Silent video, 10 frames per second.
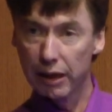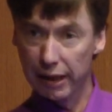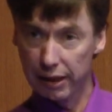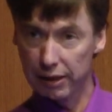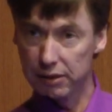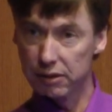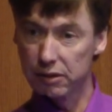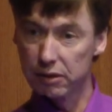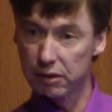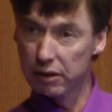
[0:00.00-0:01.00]

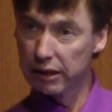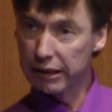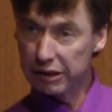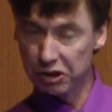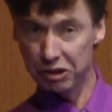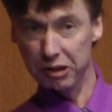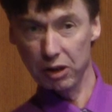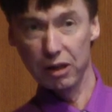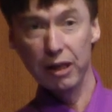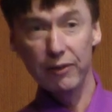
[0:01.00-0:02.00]
and he's
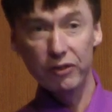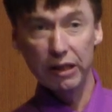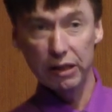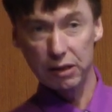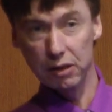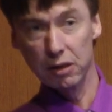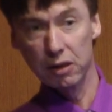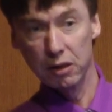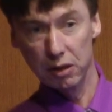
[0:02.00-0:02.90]
still living